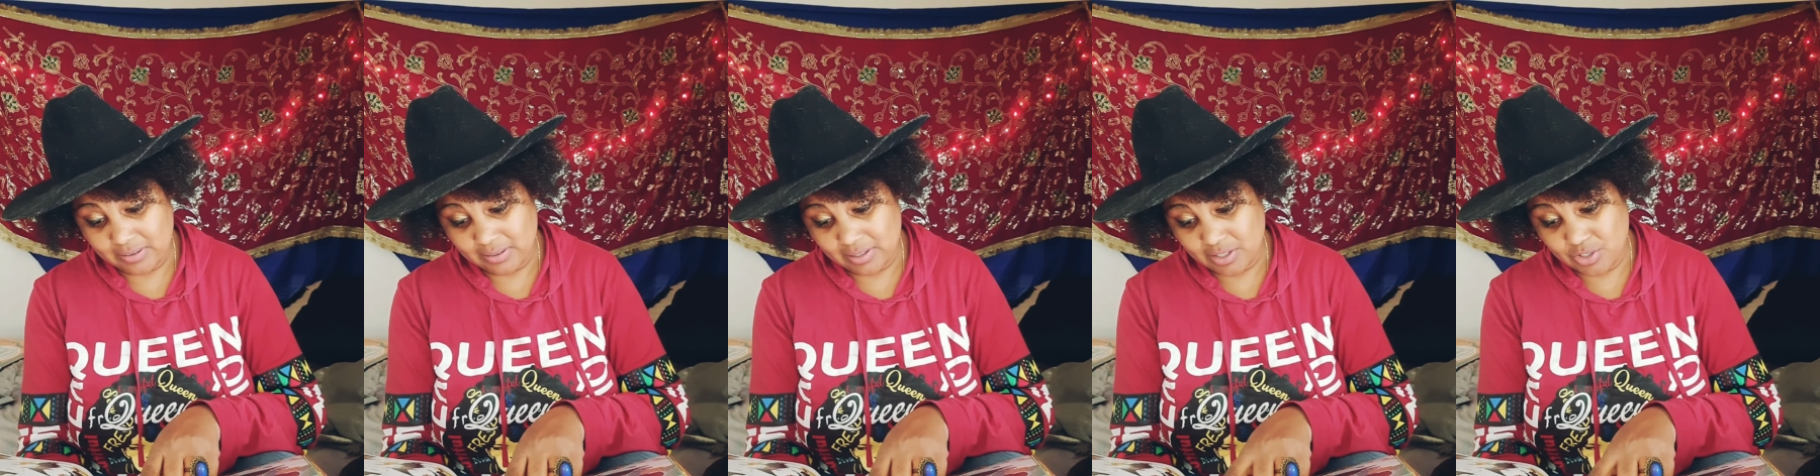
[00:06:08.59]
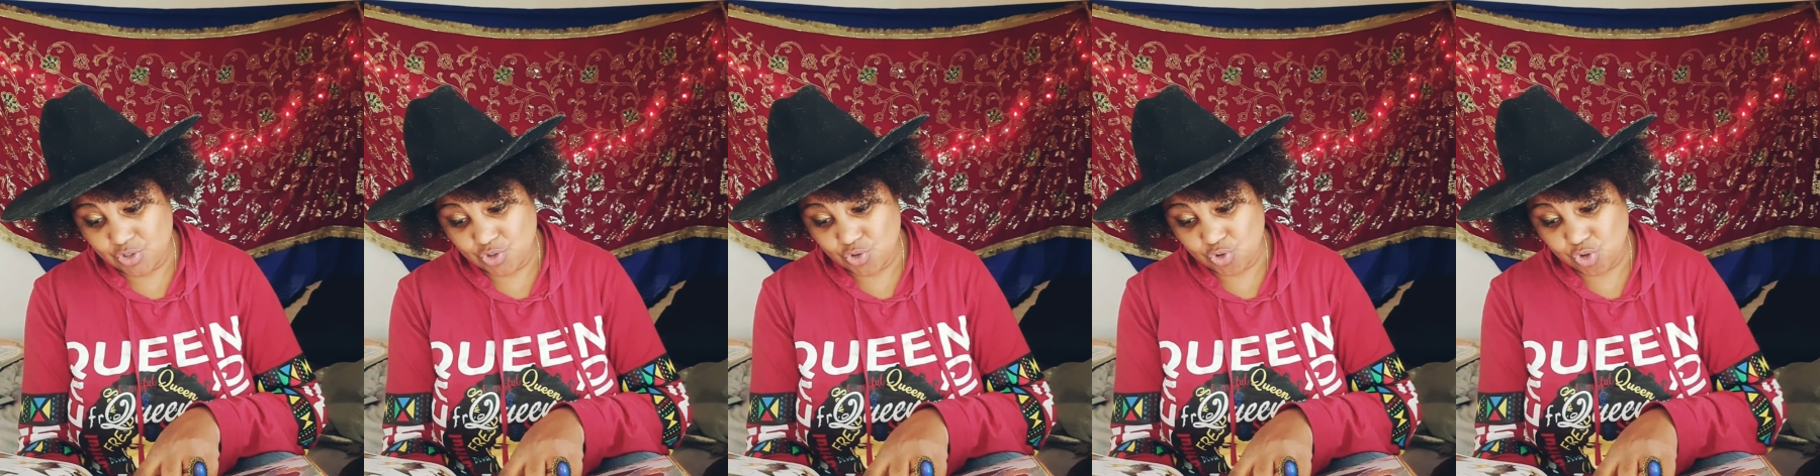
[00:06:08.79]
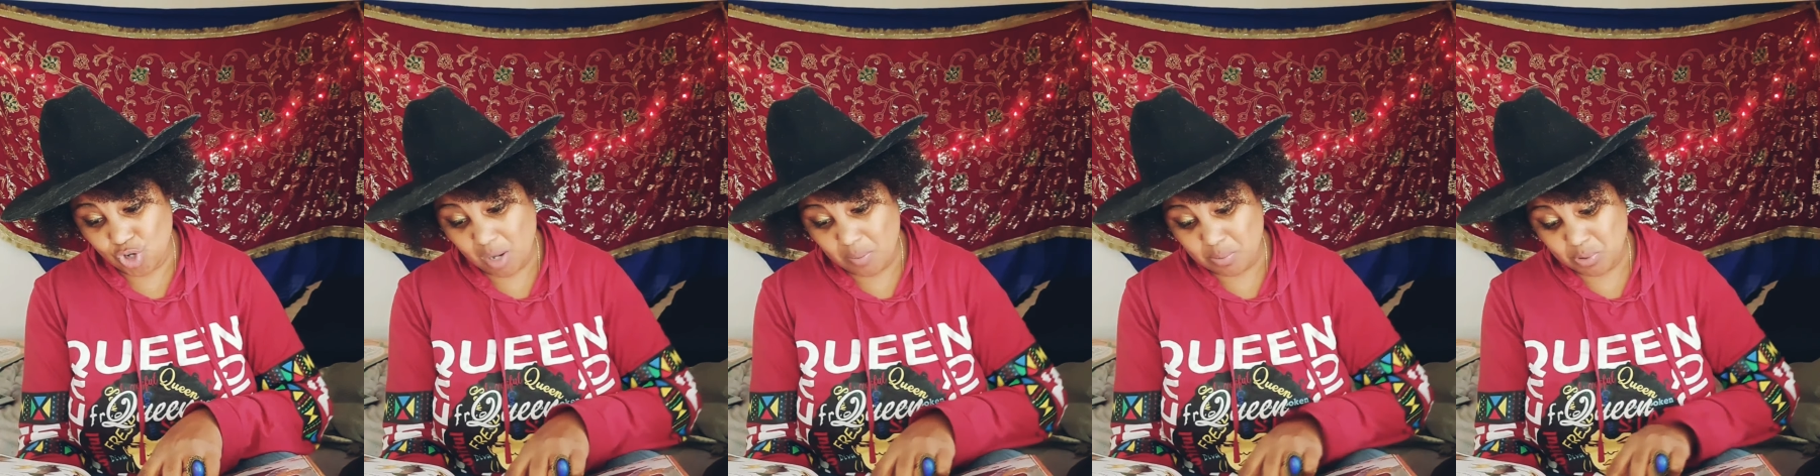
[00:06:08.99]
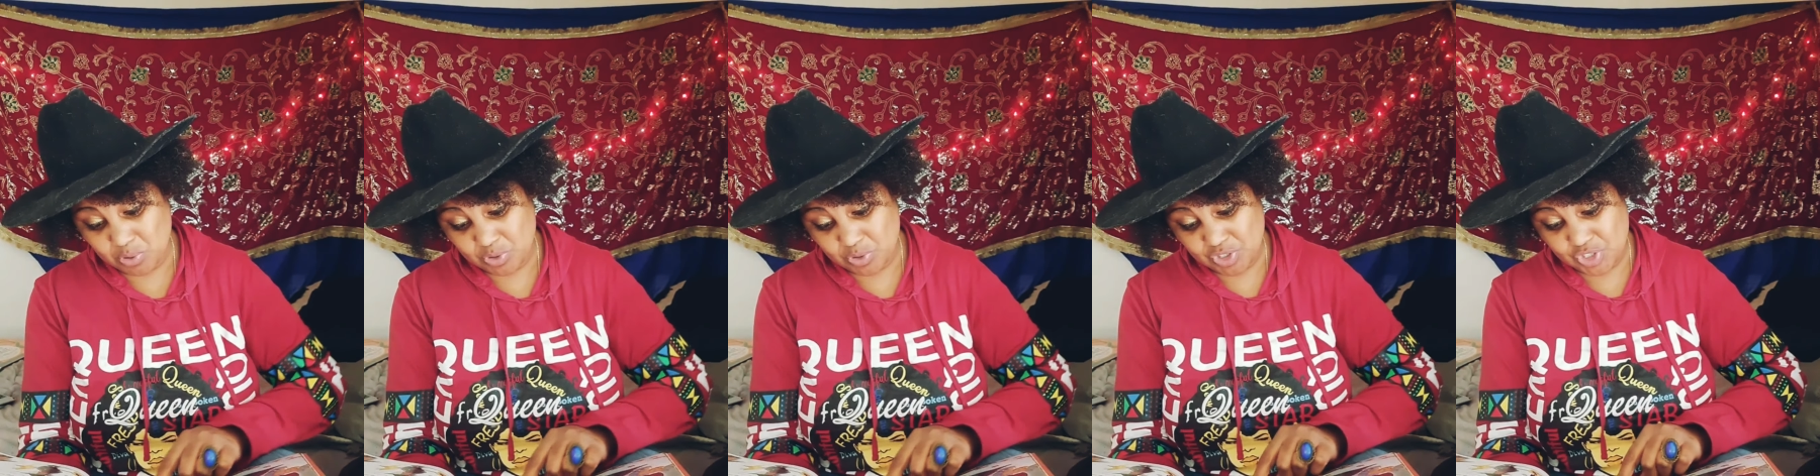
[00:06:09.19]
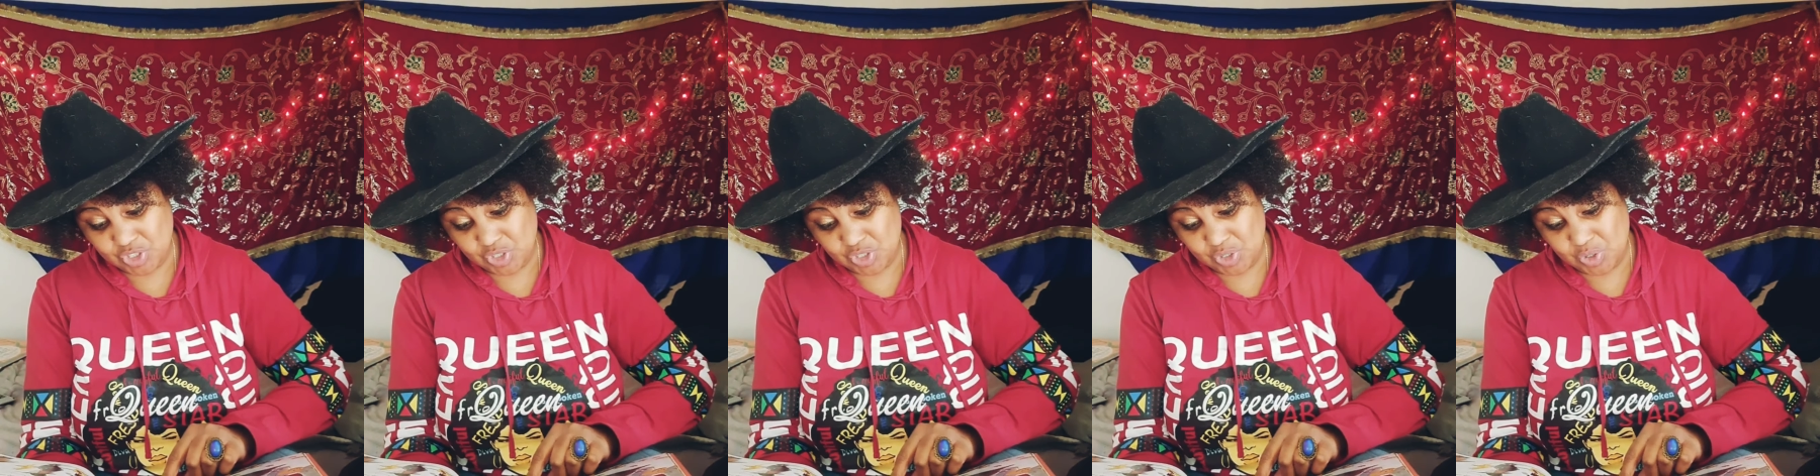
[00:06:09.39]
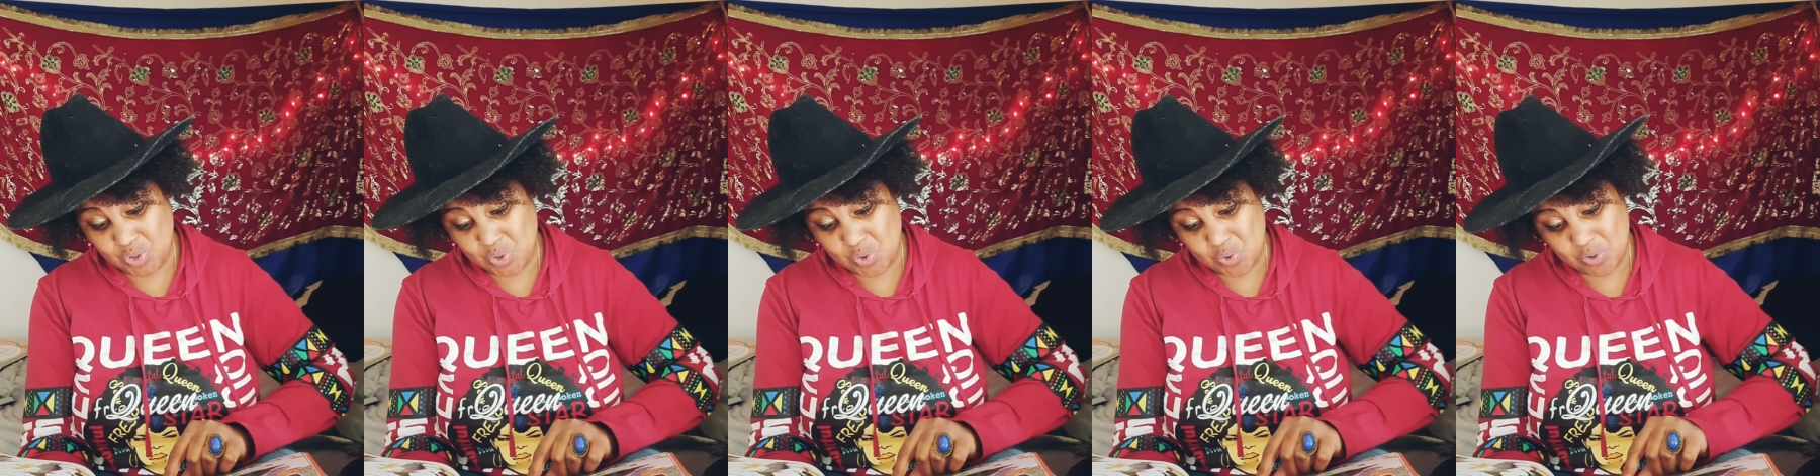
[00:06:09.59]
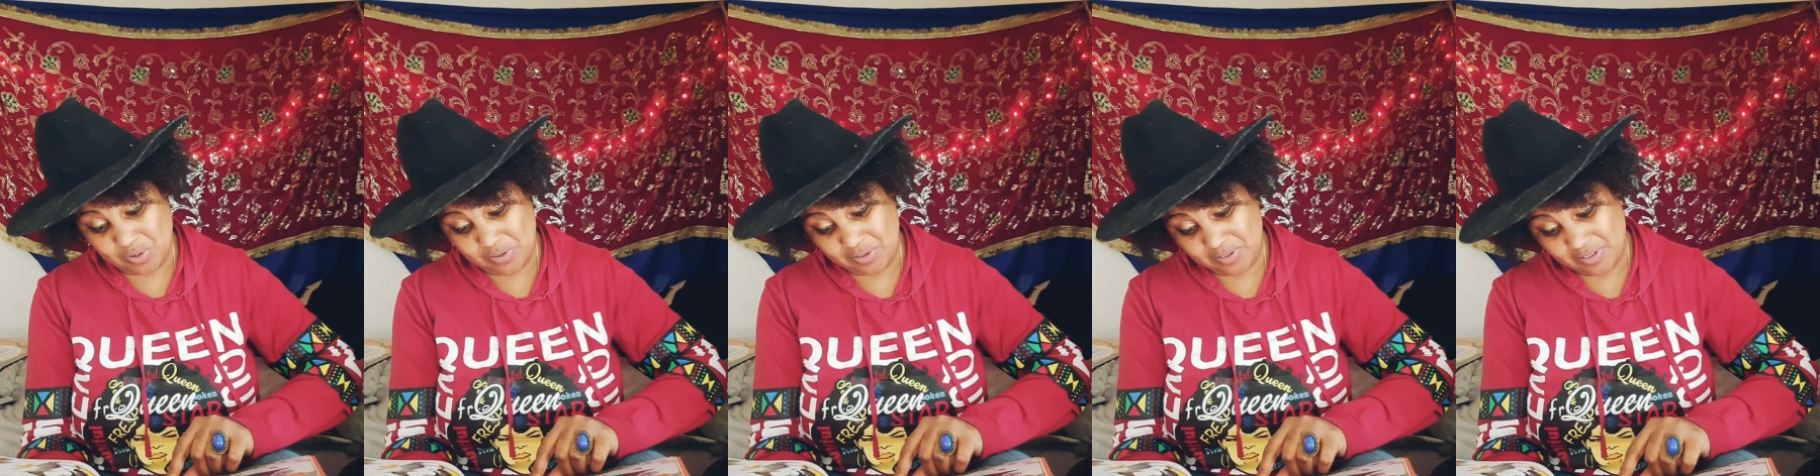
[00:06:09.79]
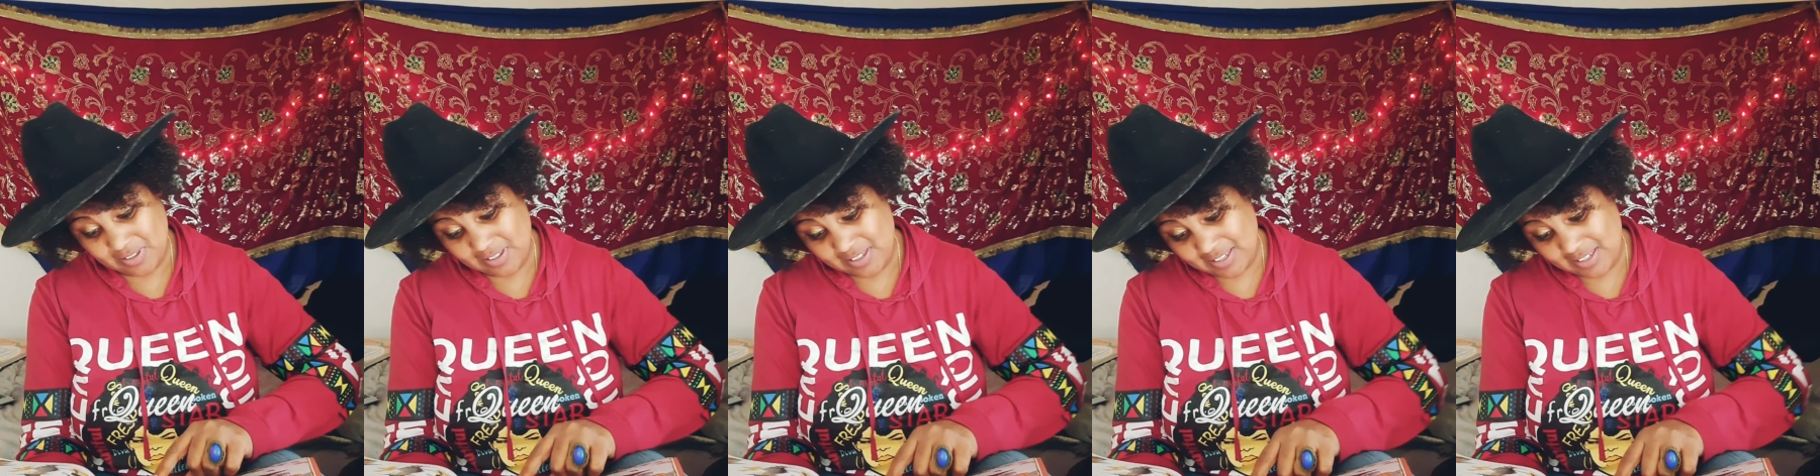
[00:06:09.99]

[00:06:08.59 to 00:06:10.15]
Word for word: and trouble too.